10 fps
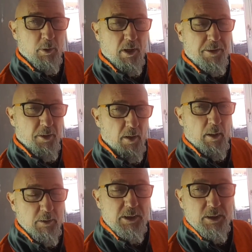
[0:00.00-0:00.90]
but I thought I
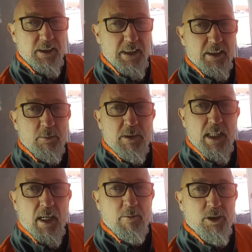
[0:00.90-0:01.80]
would just take some
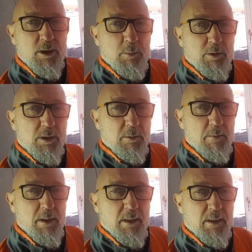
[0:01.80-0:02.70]
time just to put
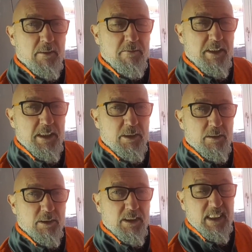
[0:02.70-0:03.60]
some
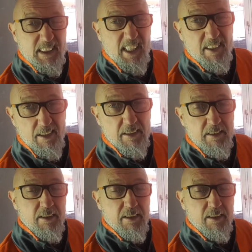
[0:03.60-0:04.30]
videos together